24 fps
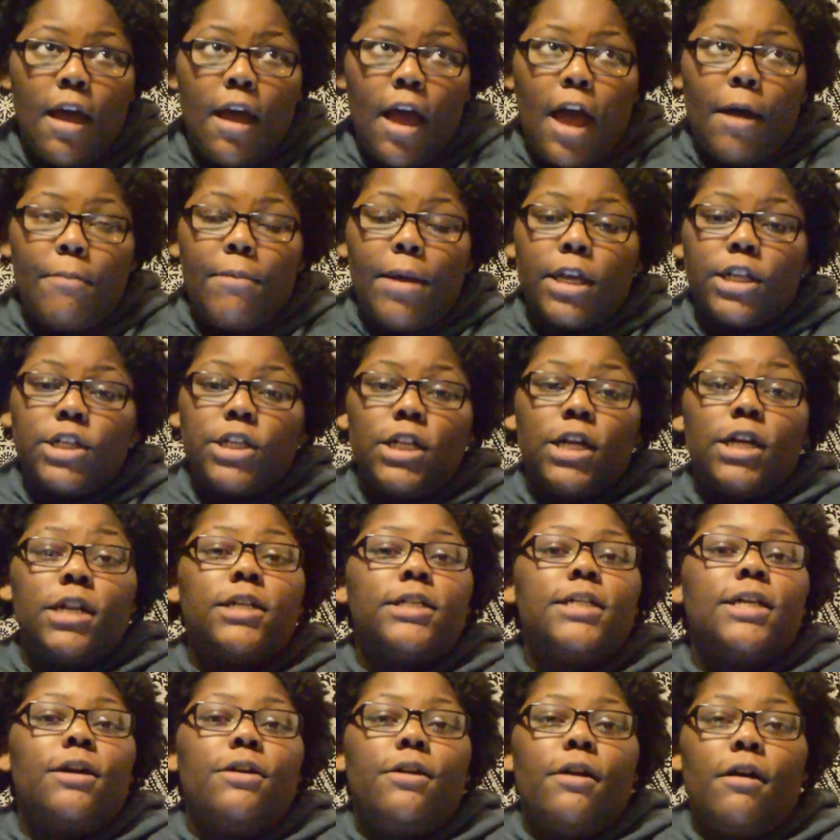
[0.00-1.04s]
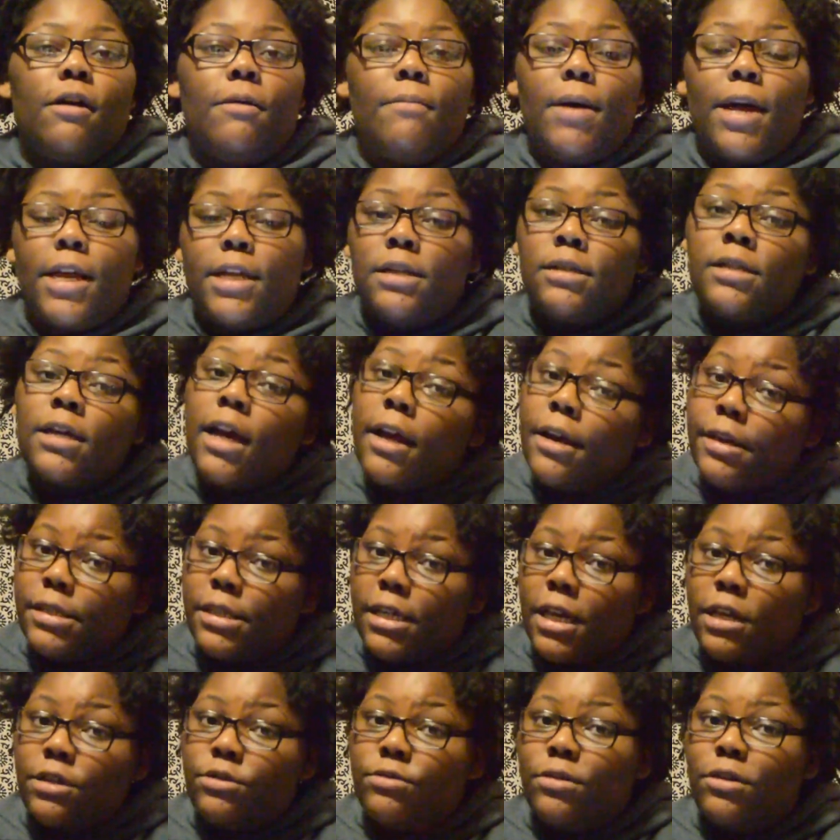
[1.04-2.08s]
I'm actually going to tell y'all my entire
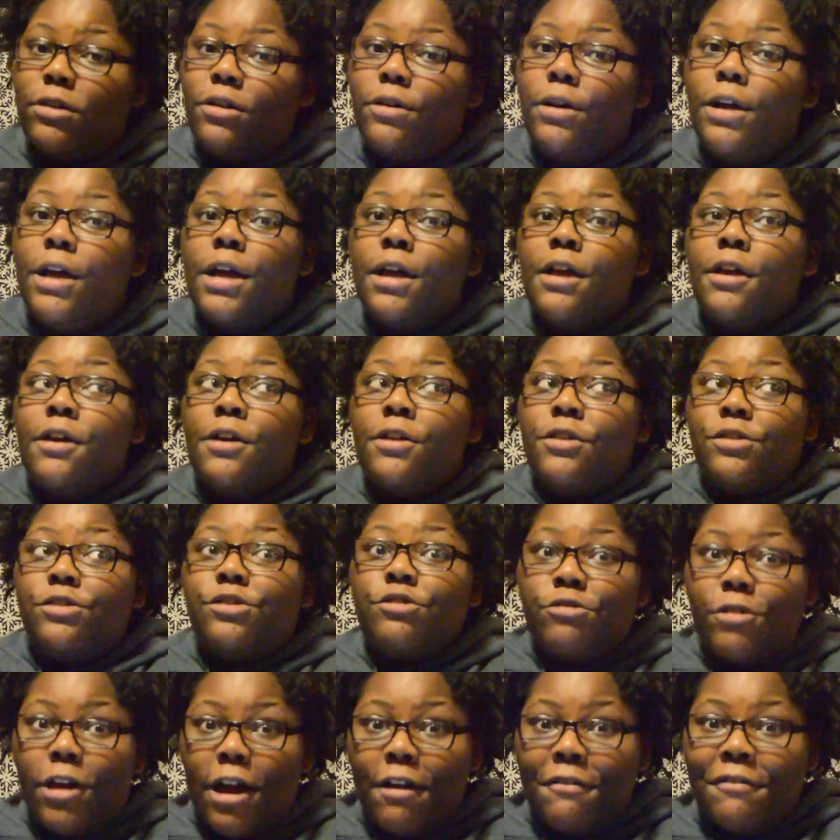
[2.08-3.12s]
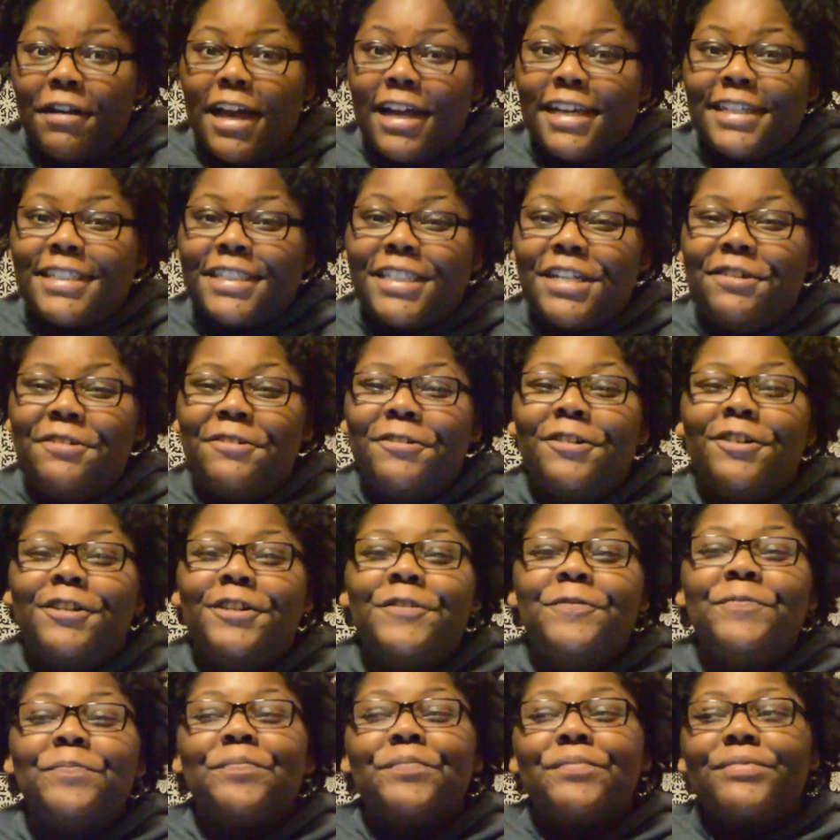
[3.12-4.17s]
schedule throughout high
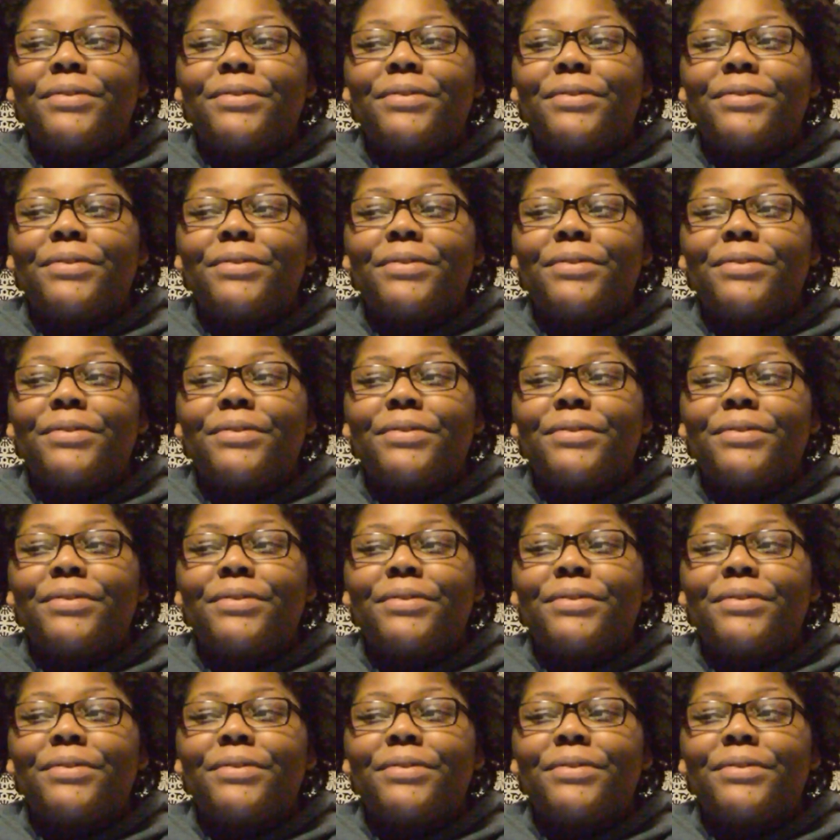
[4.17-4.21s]
school